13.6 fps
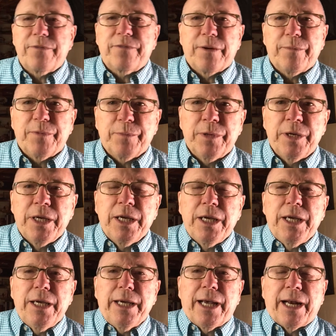from them,
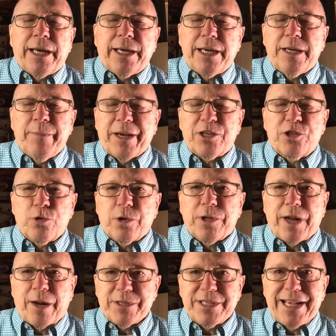and I needed to make sure that
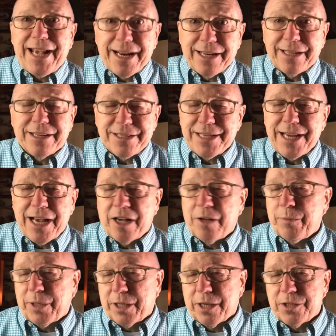I was getting the sound,
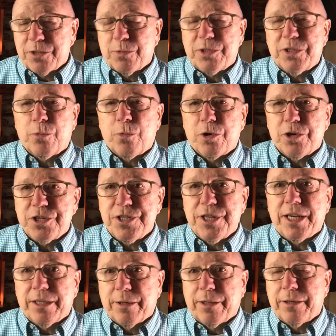because what's the worst
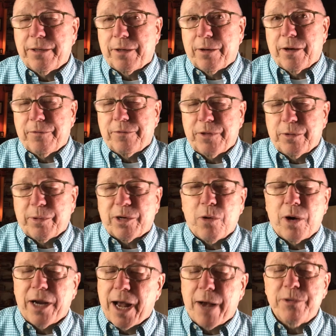thing, you record,
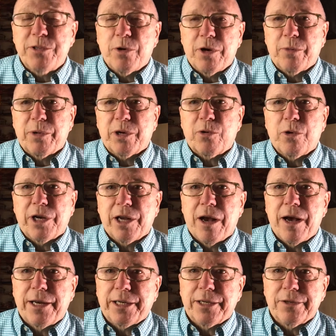and I was only recording
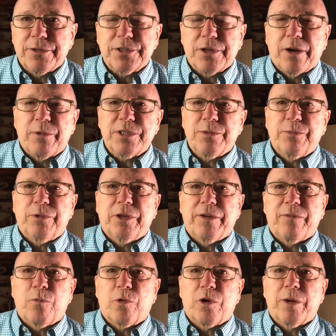audio, so I wasn't really
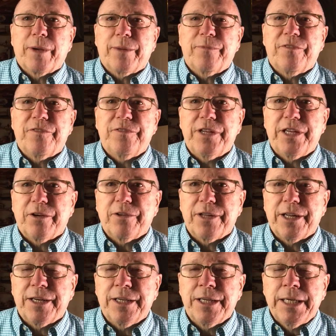worrying about video then.